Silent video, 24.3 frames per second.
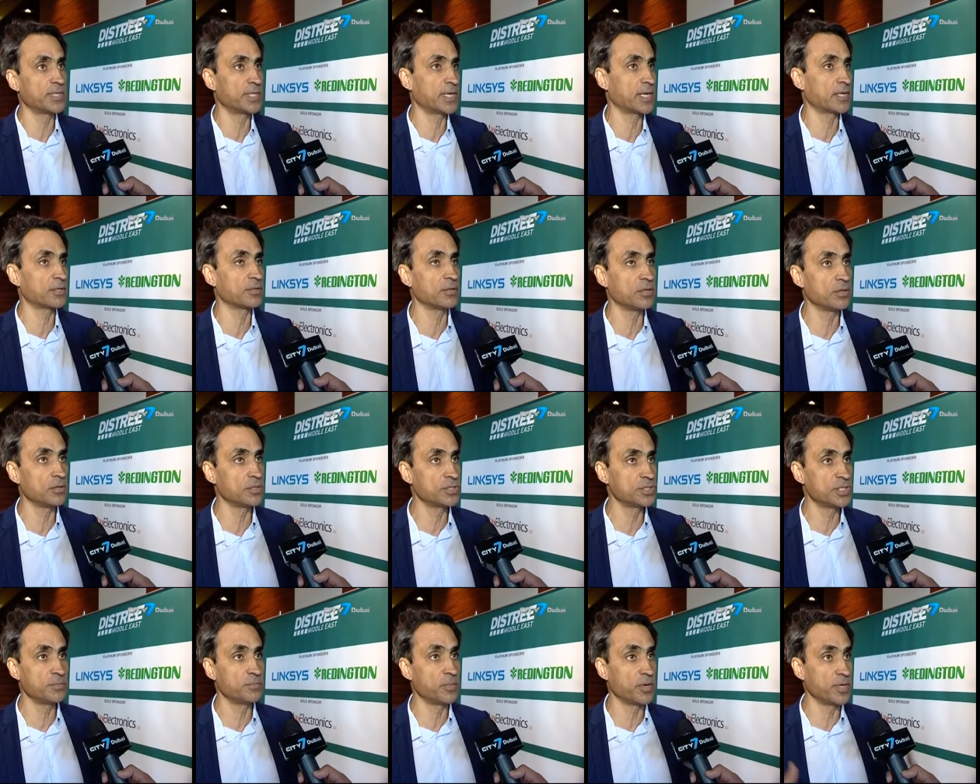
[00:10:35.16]

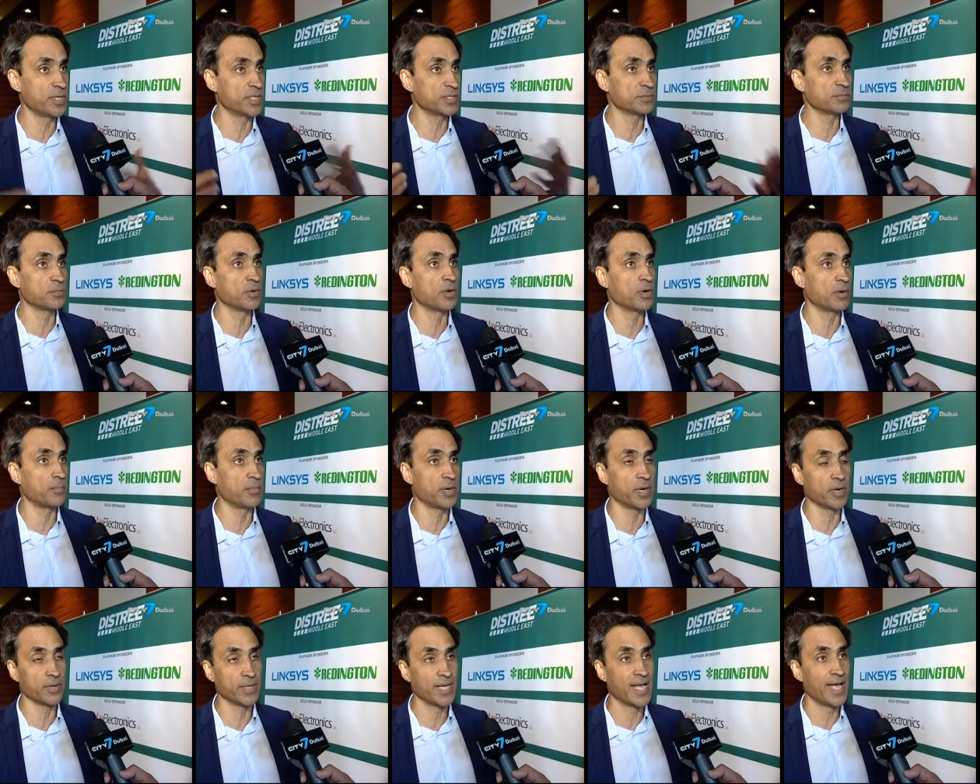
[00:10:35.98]
technology, but it's more
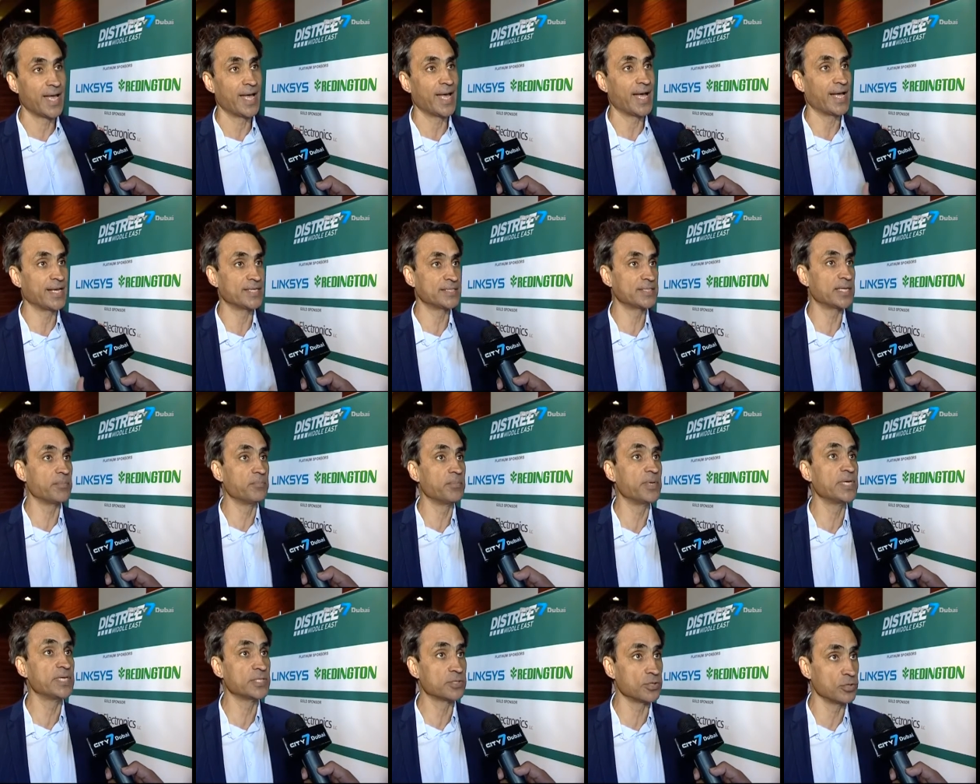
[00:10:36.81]
about S
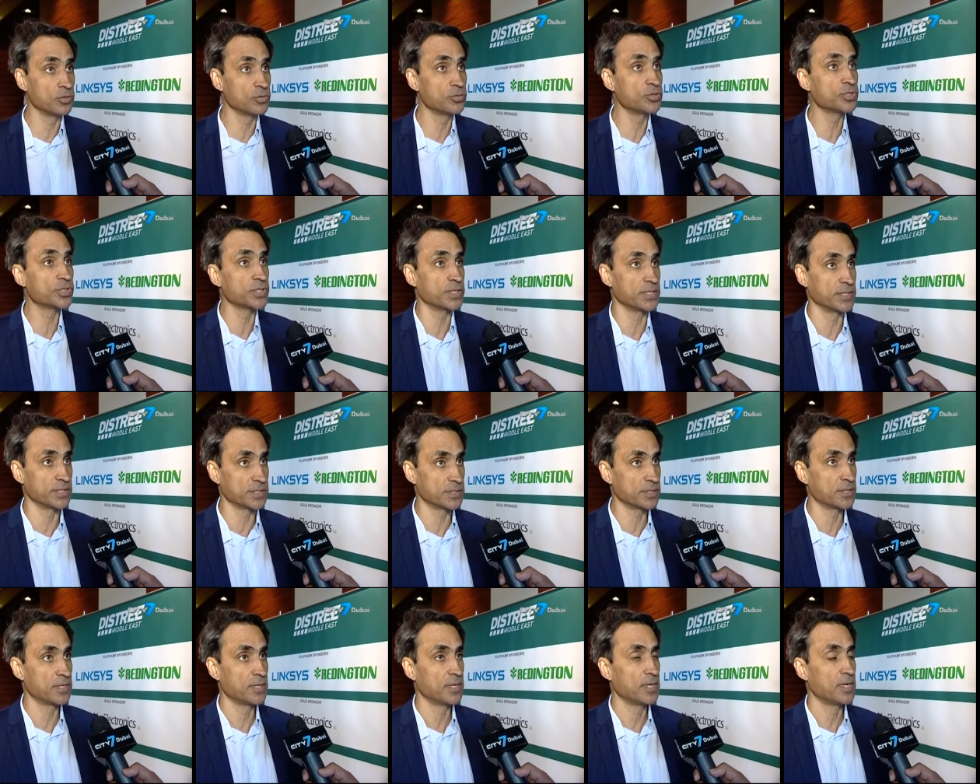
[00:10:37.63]
M B
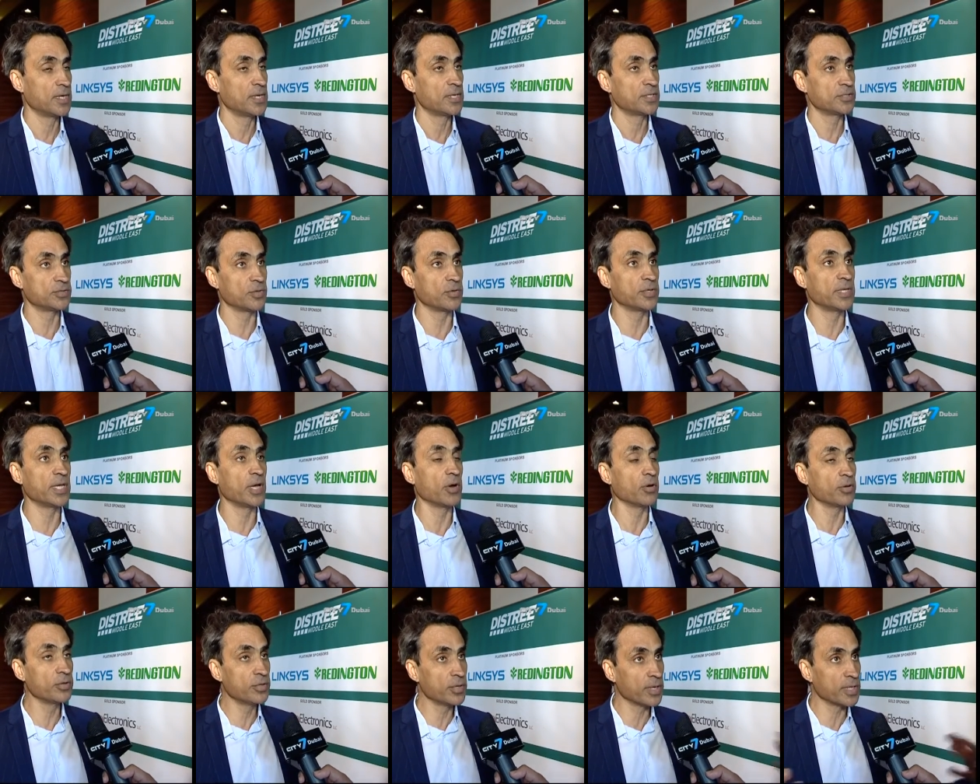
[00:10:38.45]
solutions. So
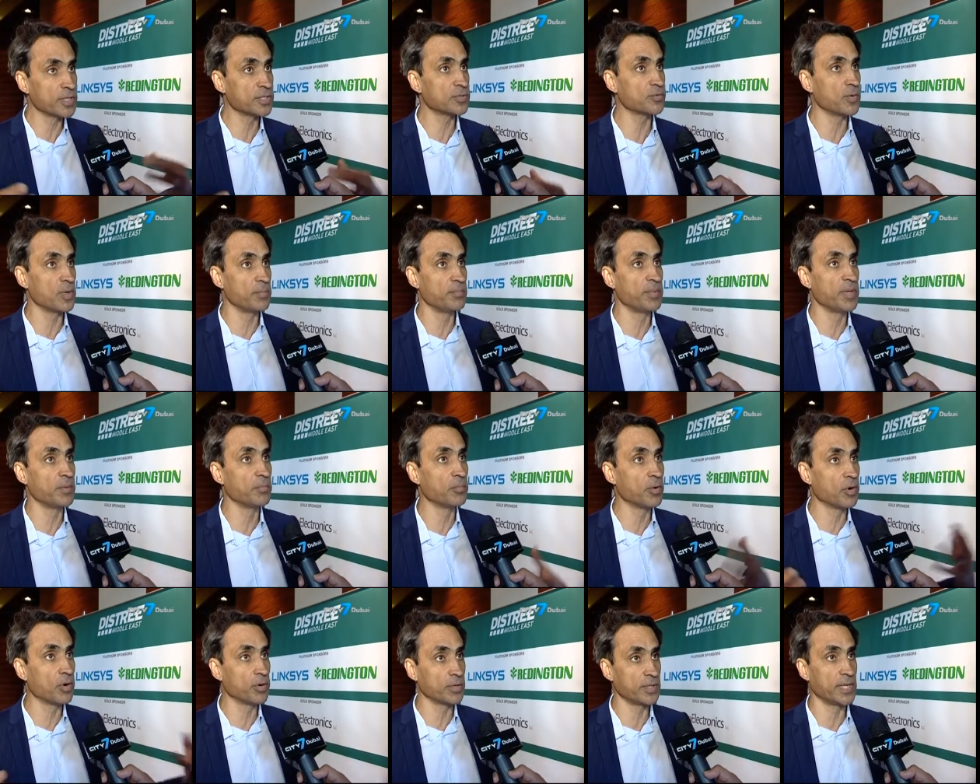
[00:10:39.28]
the audience will be
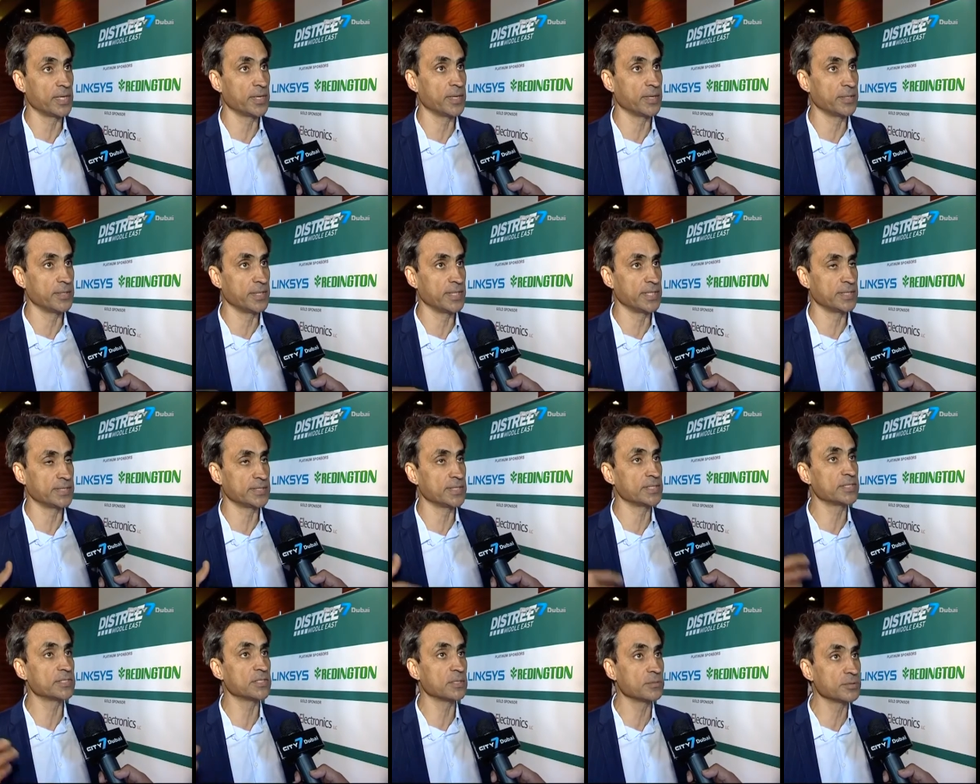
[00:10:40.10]
more the, the
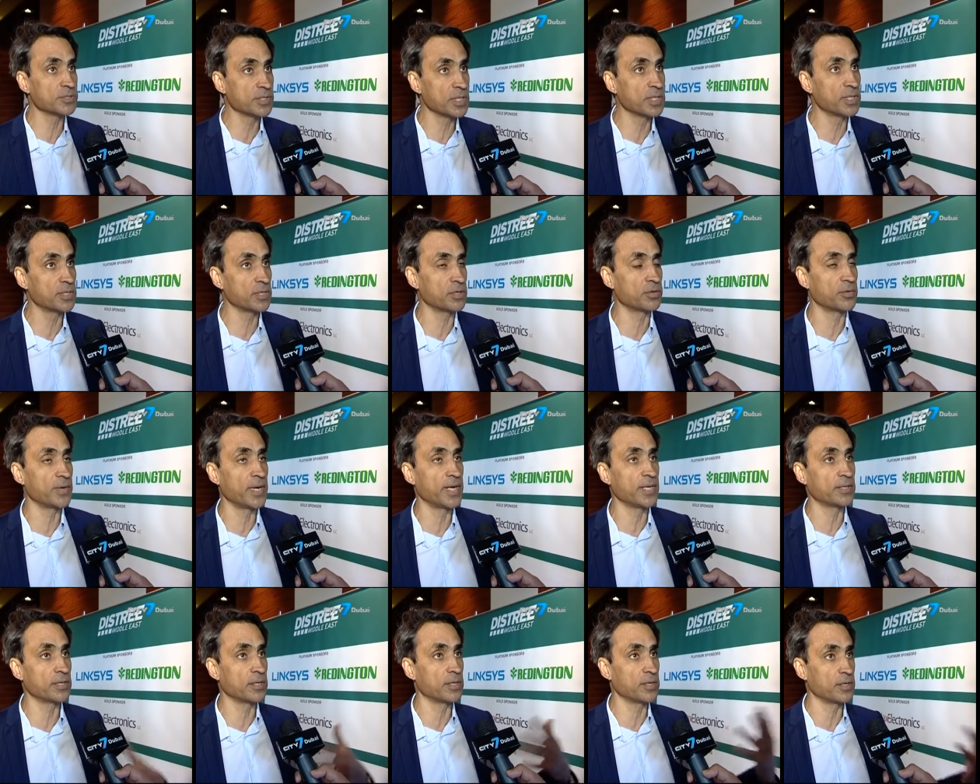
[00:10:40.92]
systems
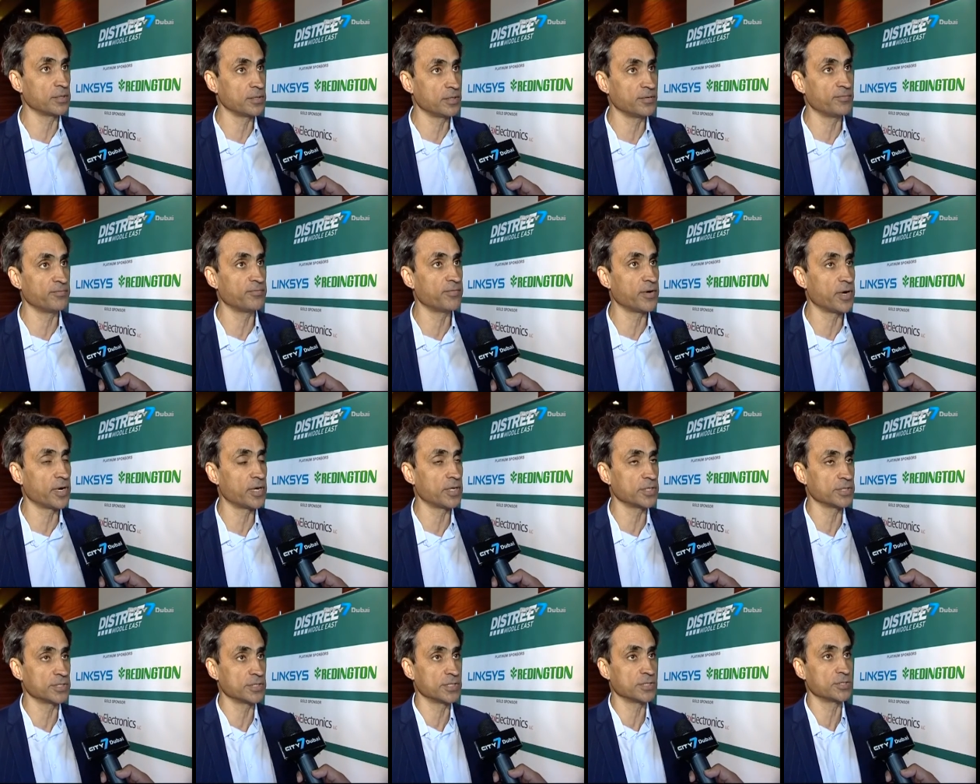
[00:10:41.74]
integrator, the V
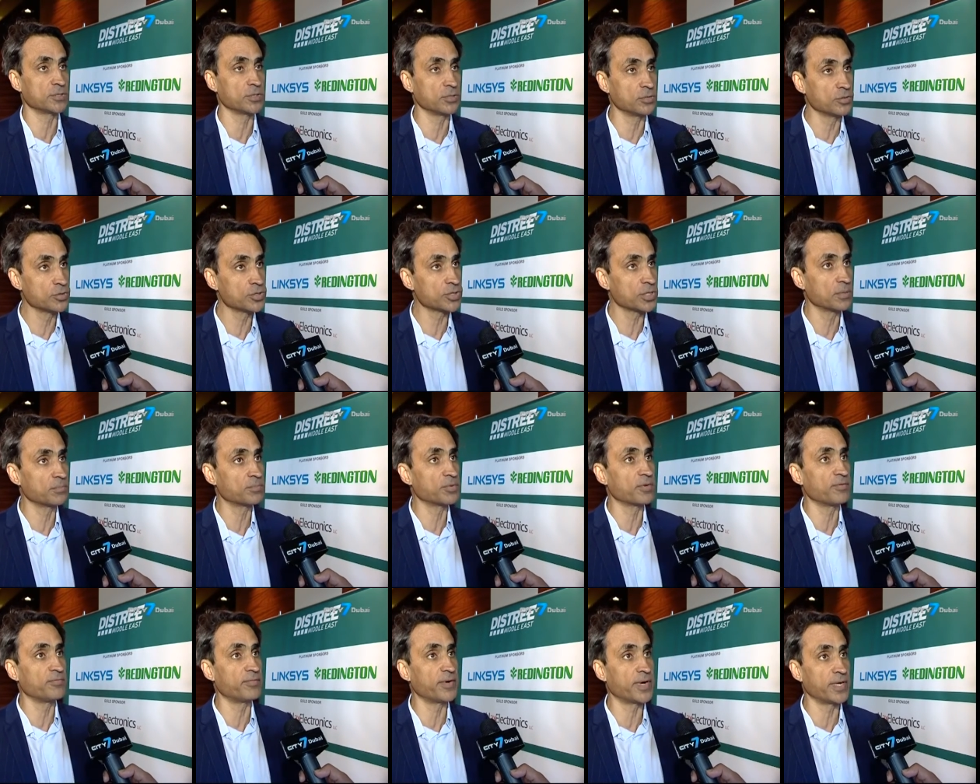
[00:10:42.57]
A Rs, the
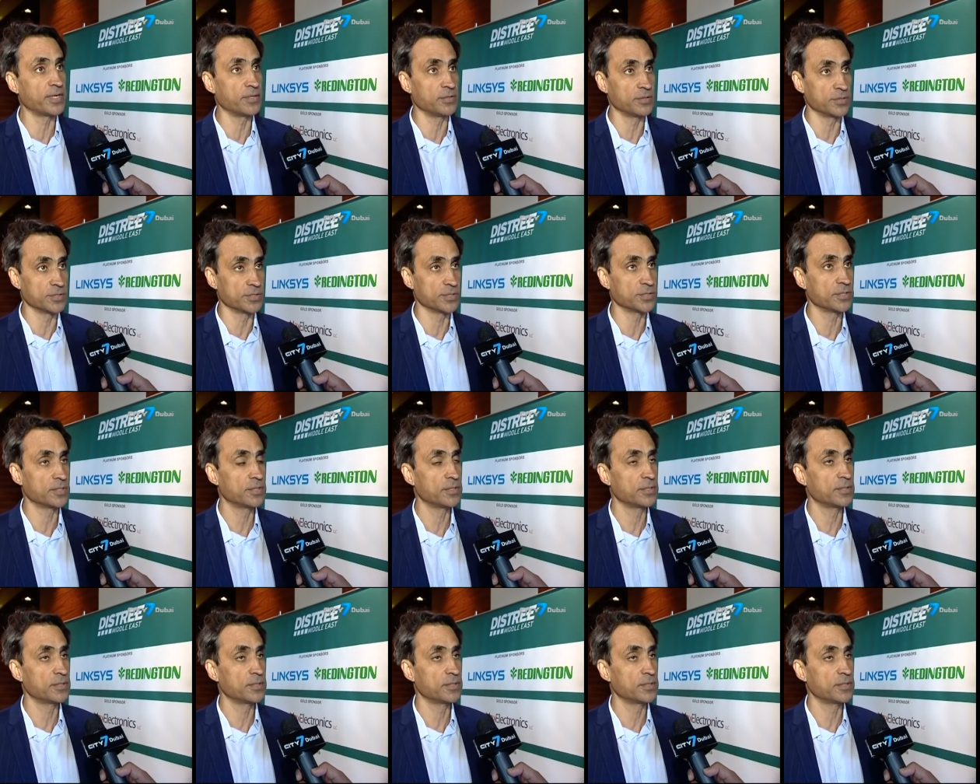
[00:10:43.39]
solution providers.